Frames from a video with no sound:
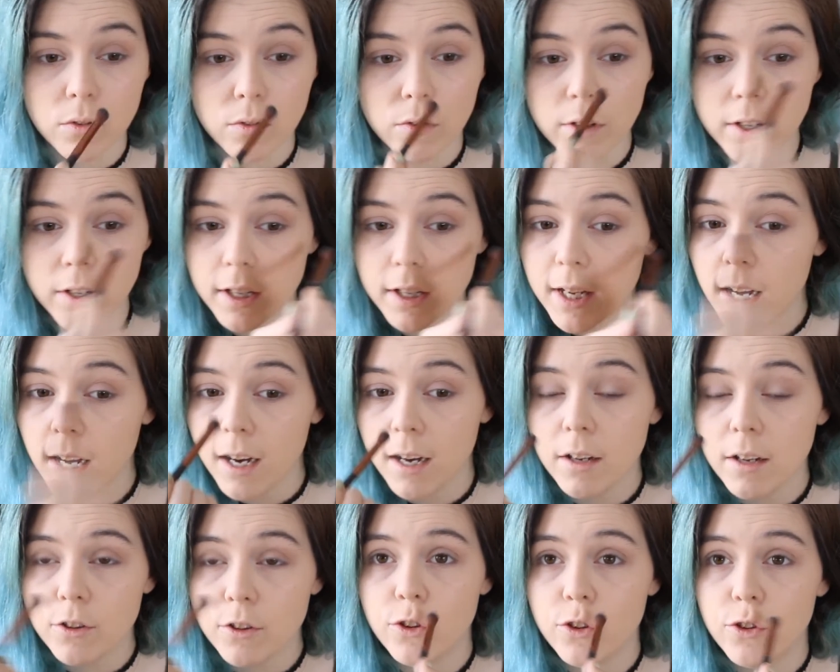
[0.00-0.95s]
Really
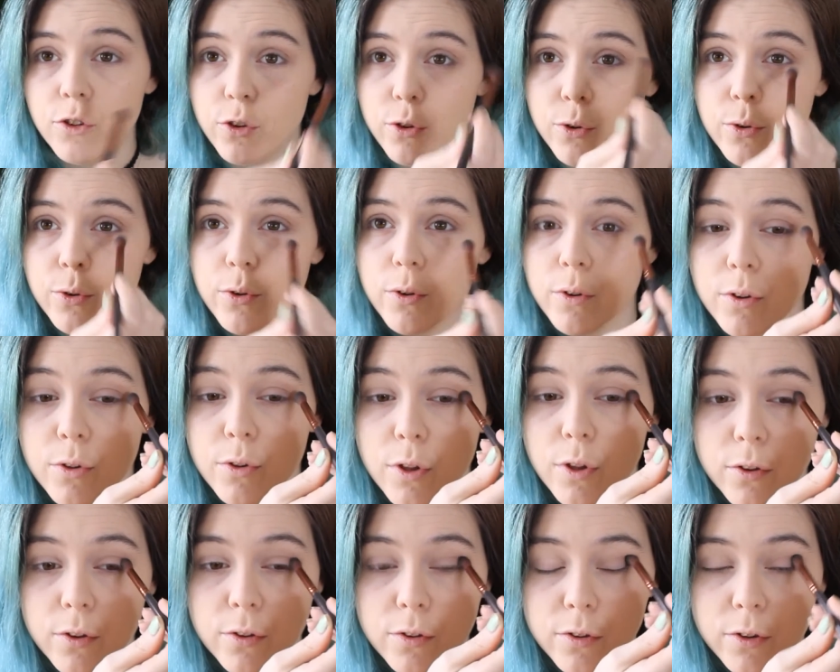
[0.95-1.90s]
hard to do
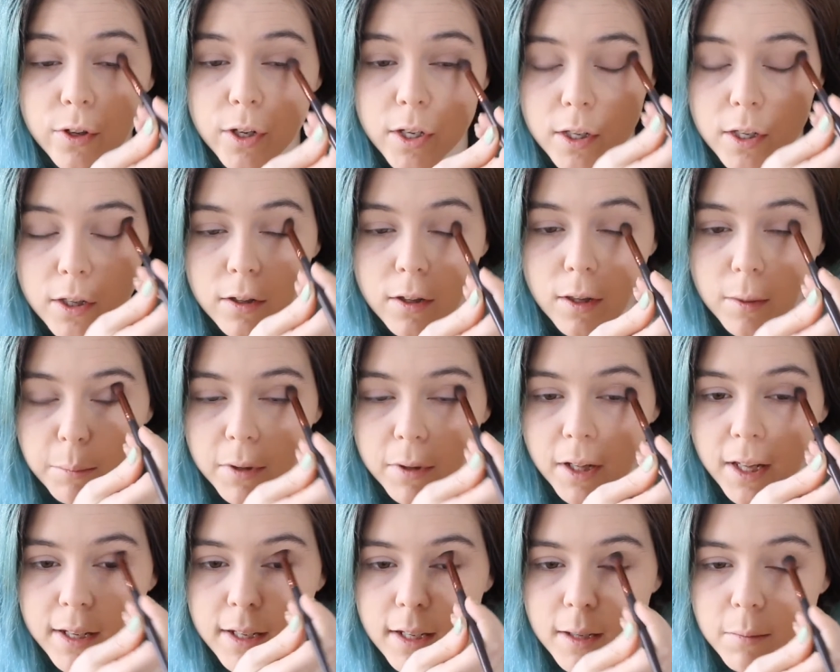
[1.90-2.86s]
the circular
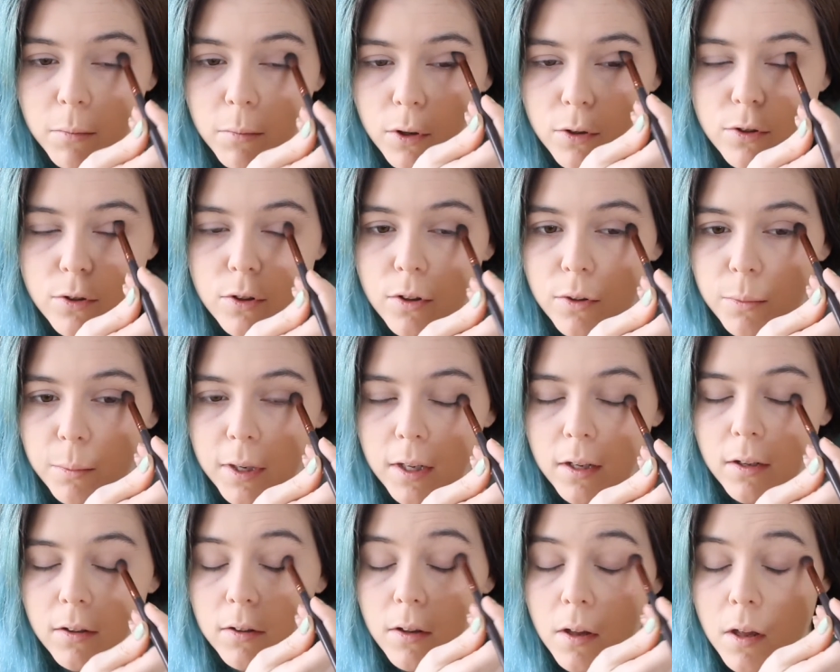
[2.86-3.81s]
blending motions
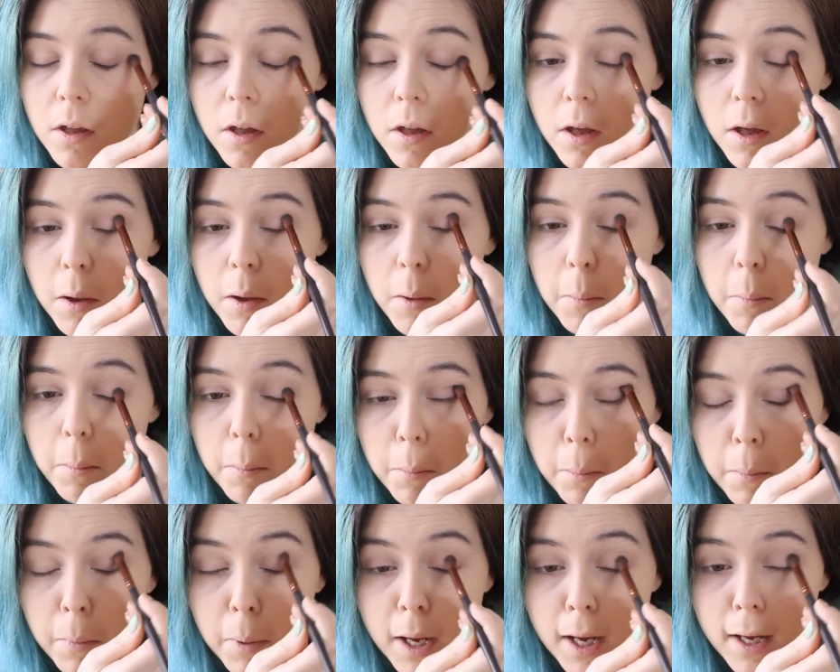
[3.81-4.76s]
because
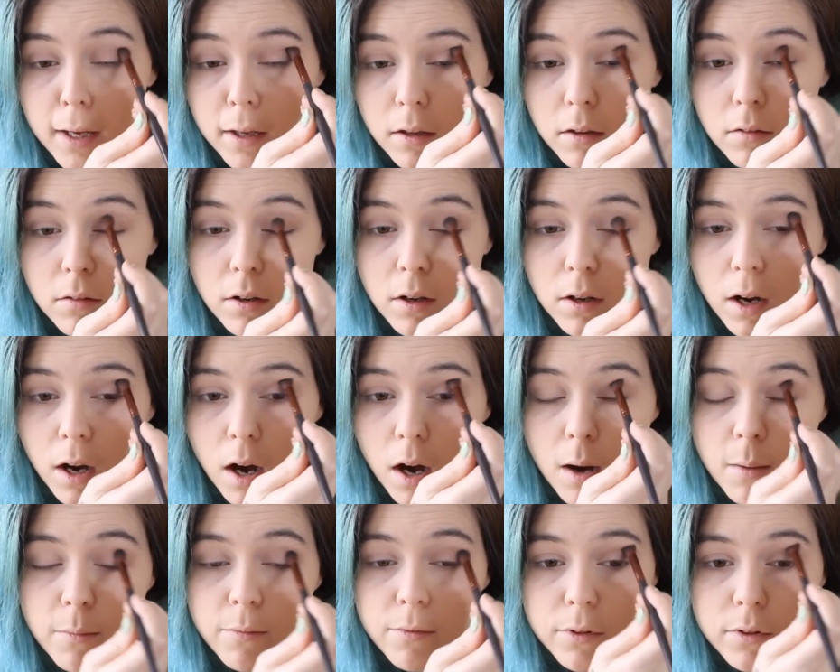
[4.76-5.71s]
my
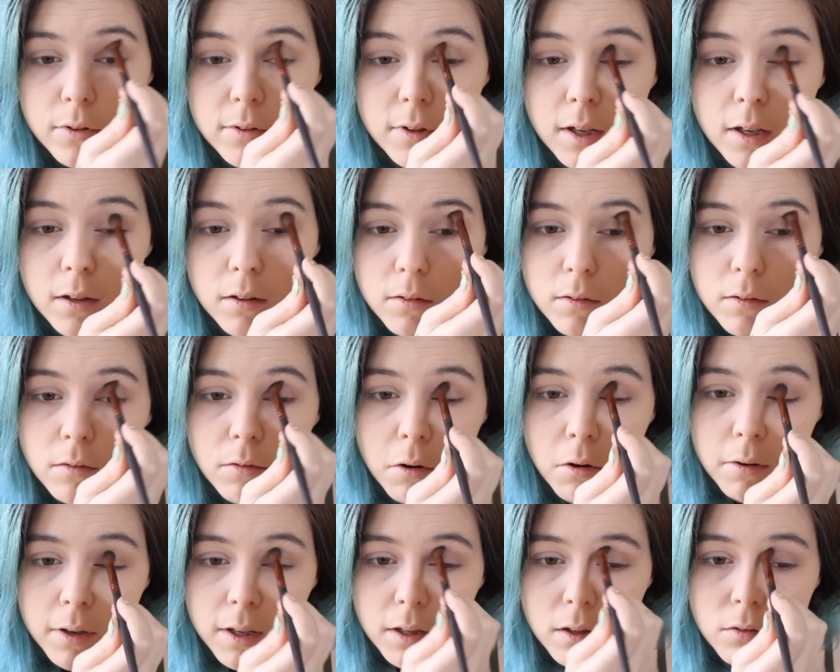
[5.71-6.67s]
arm feels like it's
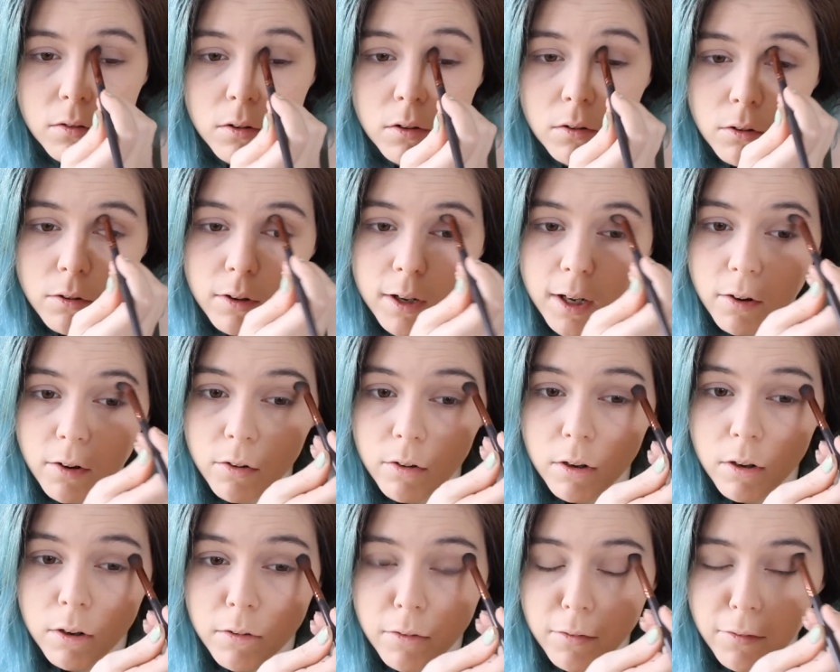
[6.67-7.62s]
going in the wrong
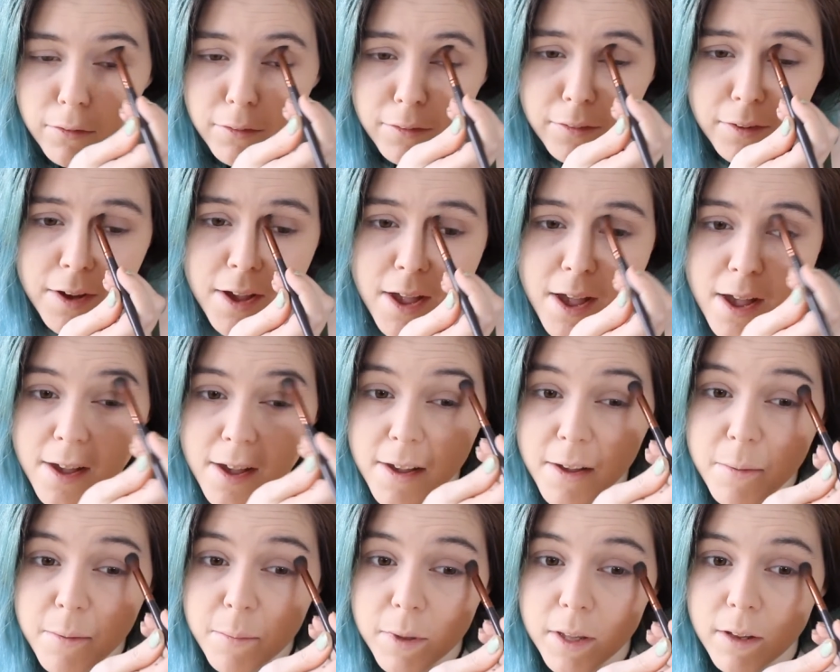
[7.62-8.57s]
direction.
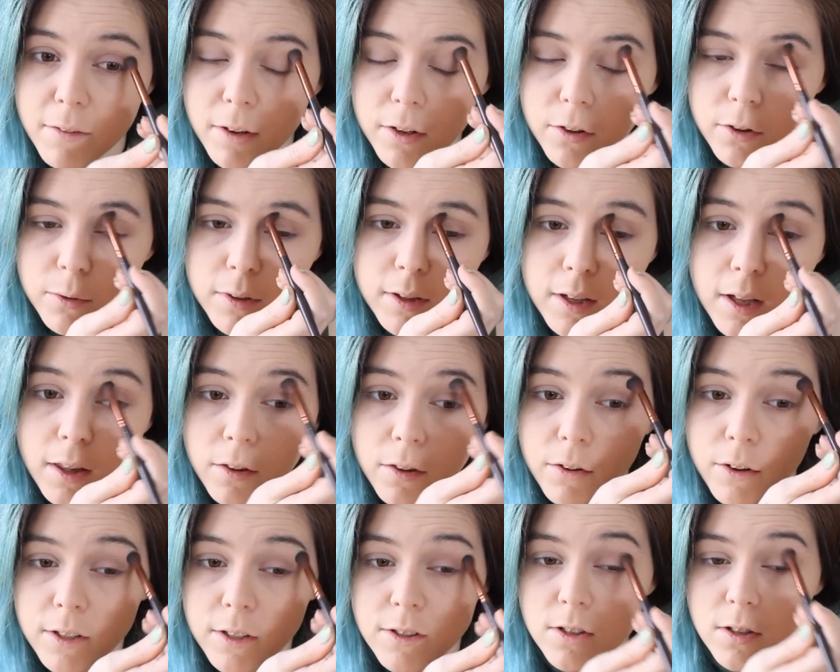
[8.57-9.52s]
But if I do it the other
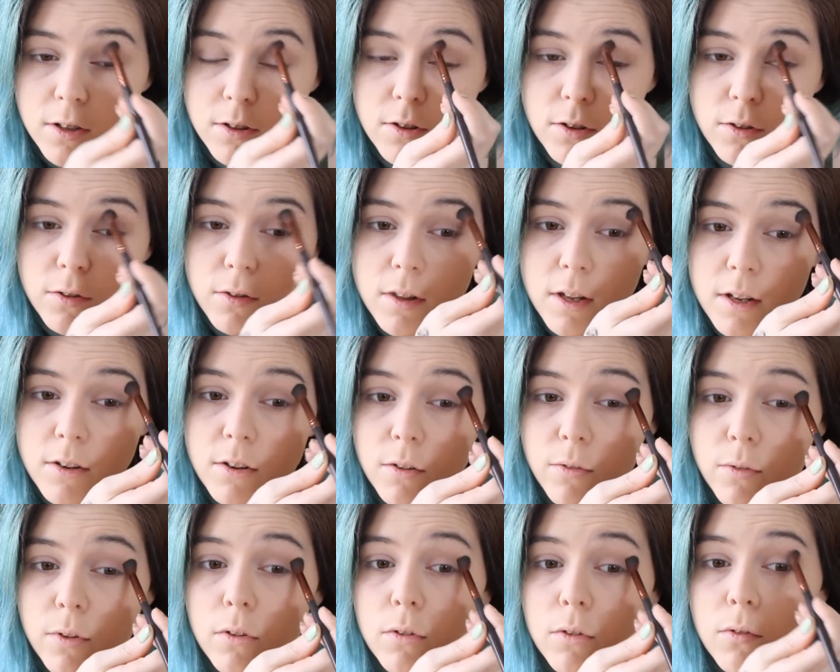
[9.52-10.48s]
direction, it
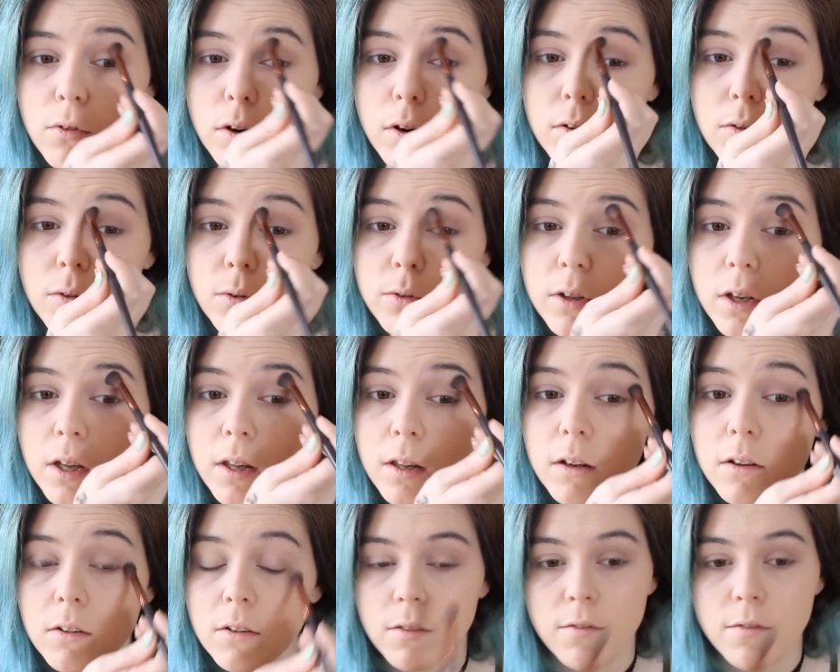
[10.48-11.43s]
just feels wrong altogether
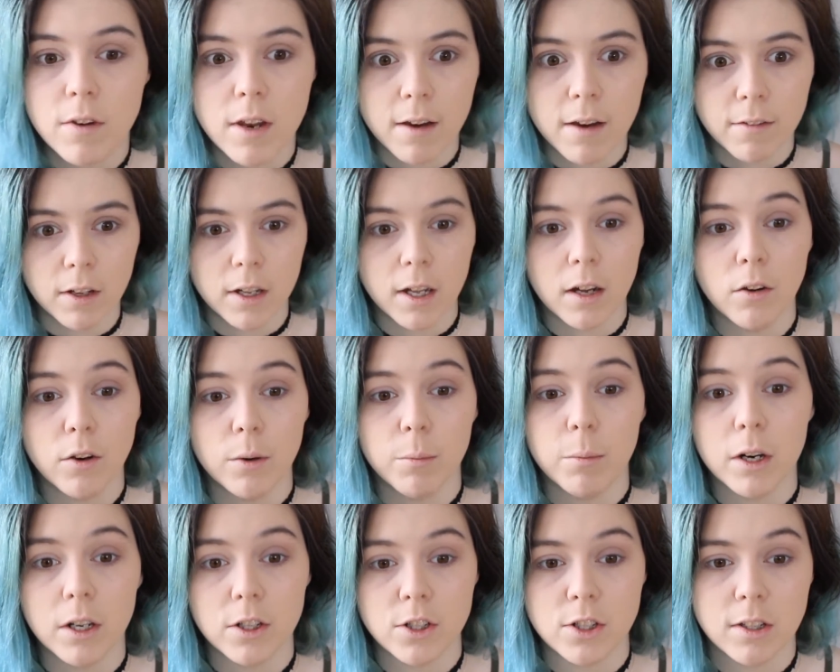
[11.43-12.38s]
because I've never held a
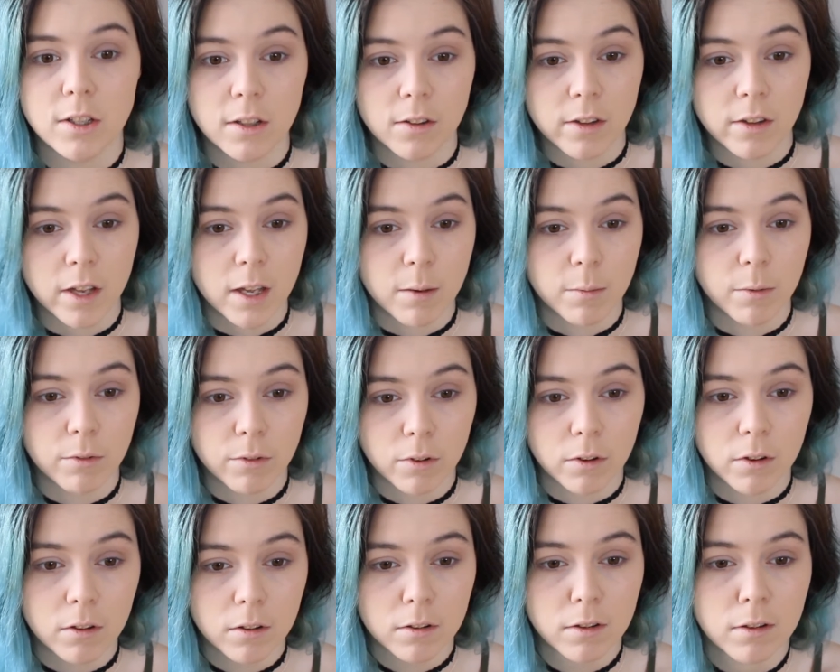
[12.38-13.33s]
brush in this hand
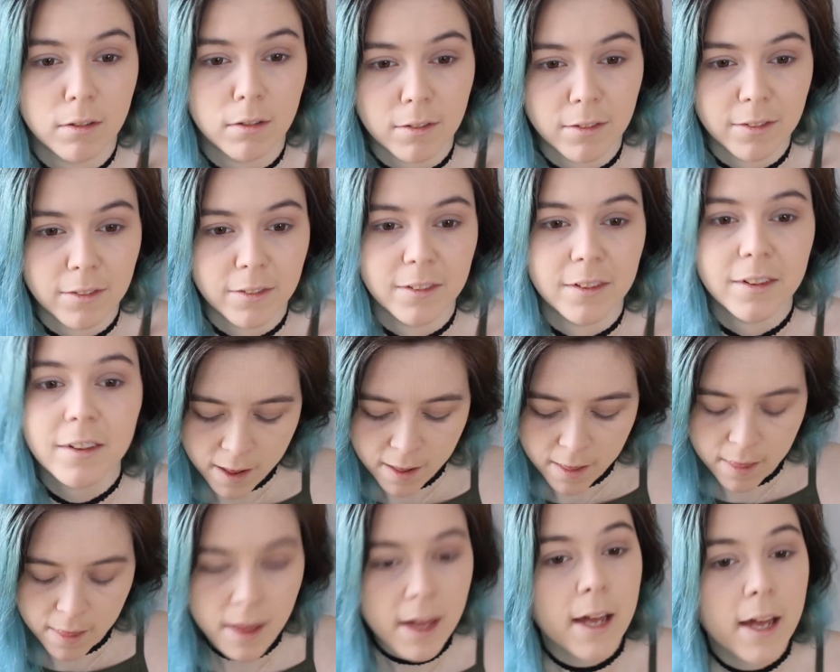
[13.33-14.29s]
before.
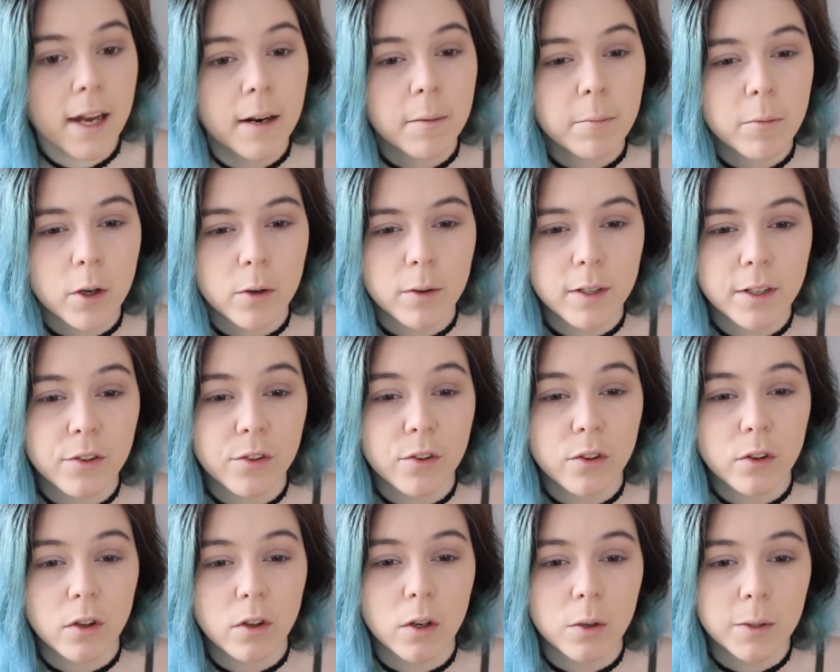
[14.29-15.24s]
Then I'm going to
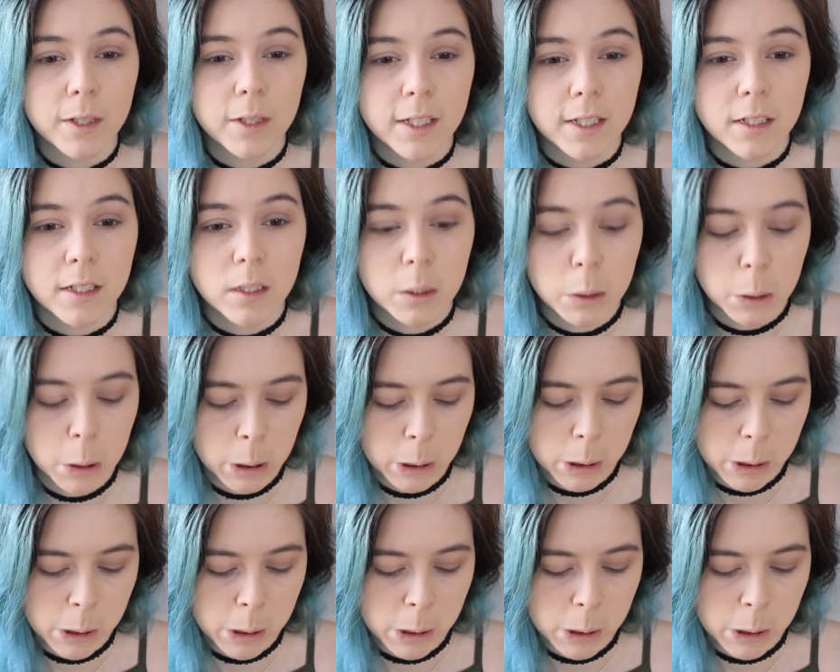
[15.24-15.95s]
go in